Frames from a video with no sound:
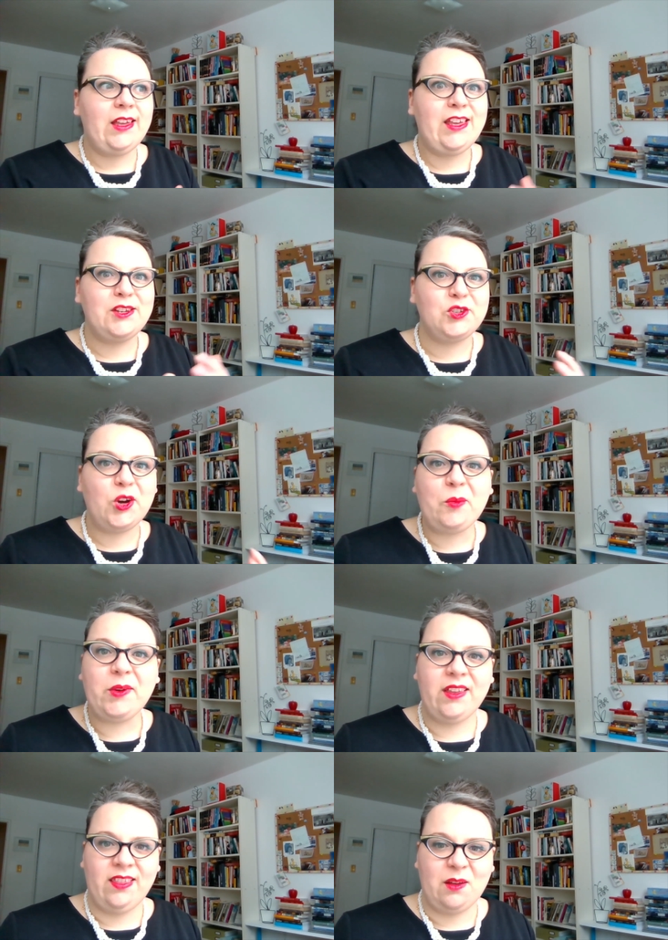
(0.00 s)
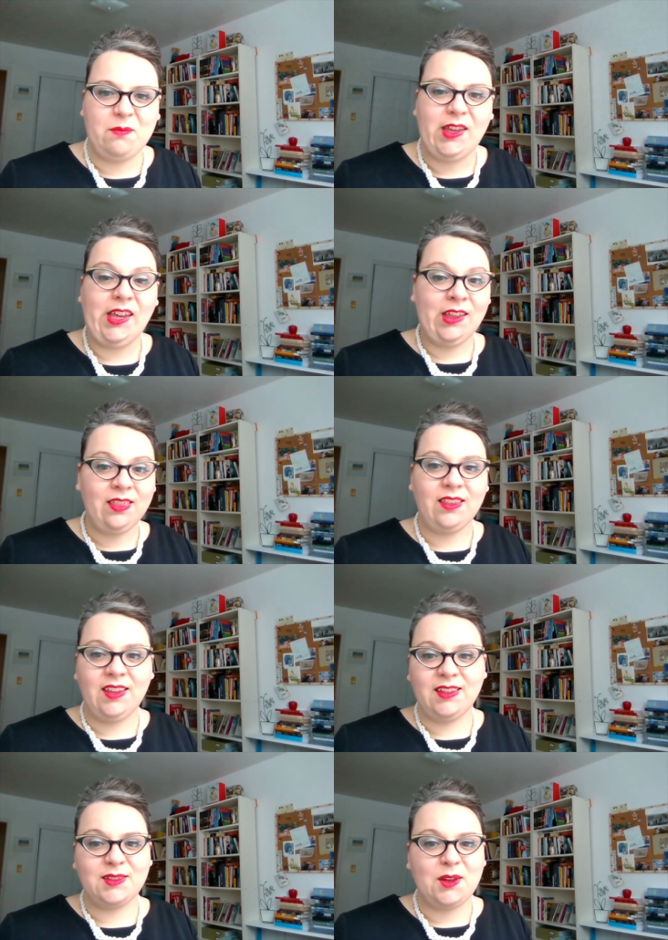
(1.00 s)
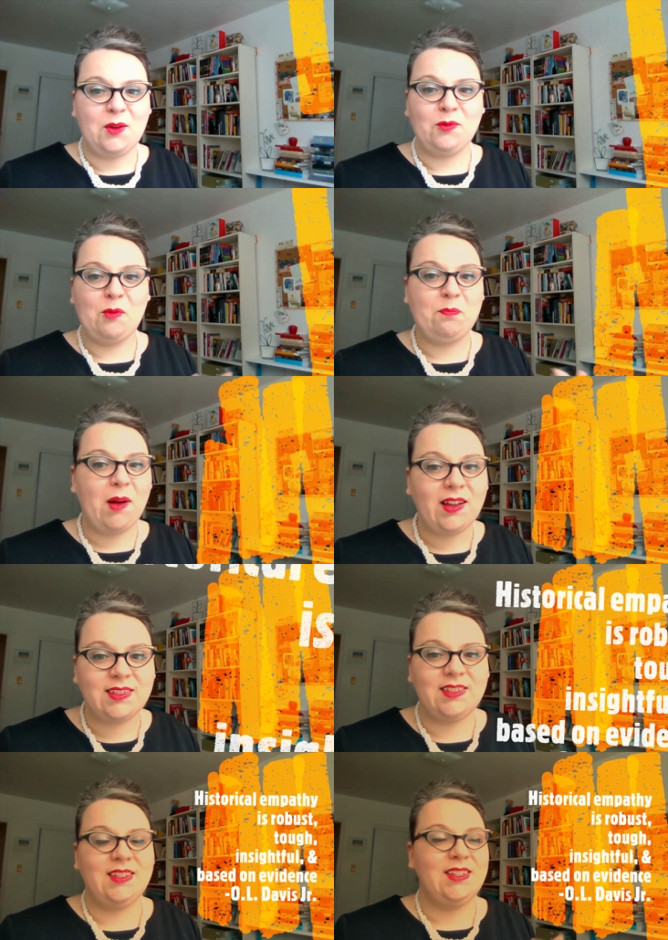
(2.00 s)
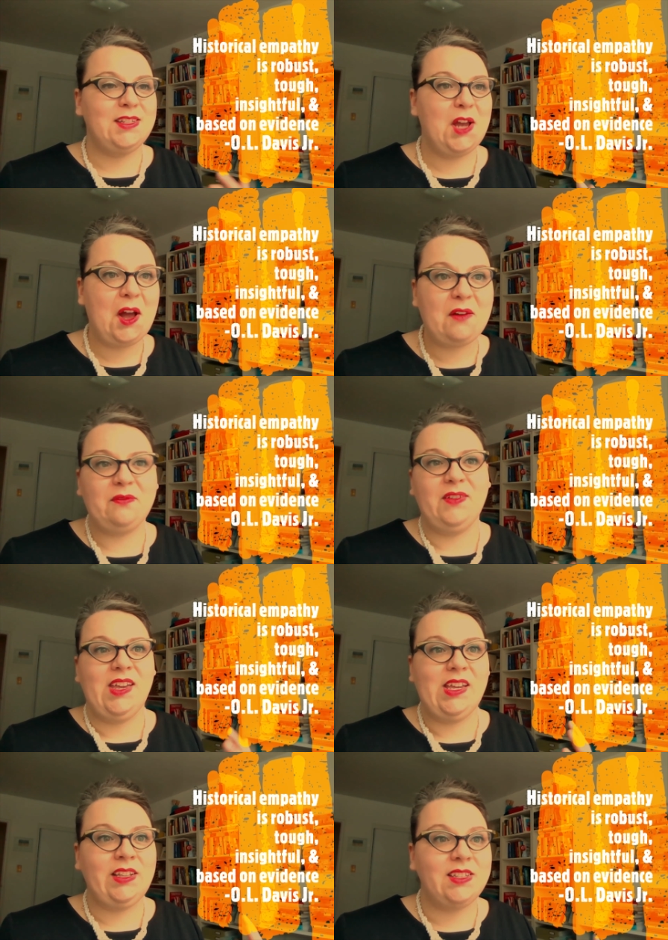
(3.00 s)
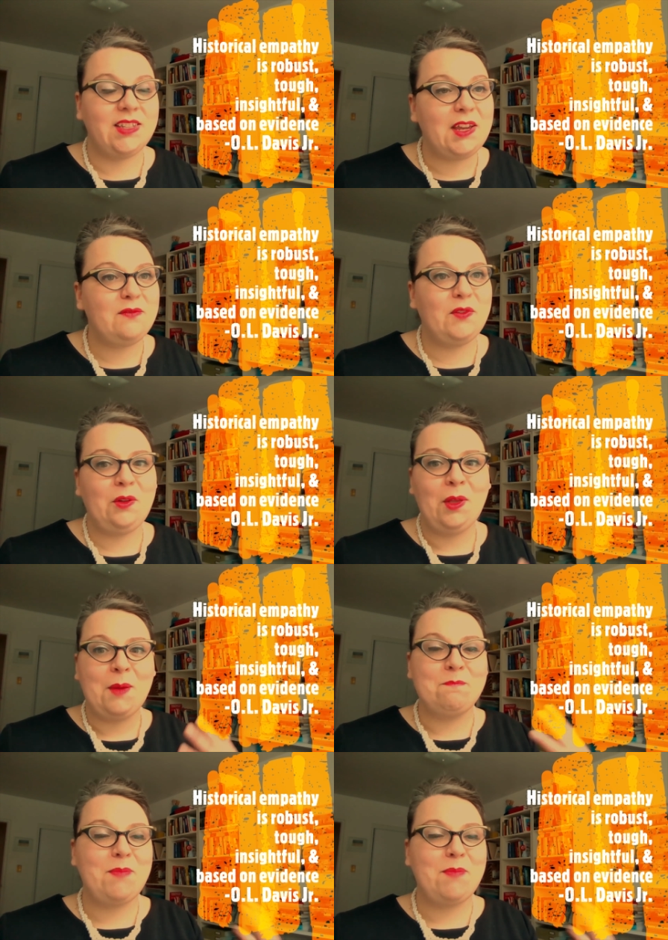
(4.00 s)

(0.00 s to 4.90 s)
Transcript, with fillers: he interpreted them in these robust, tough, insightful,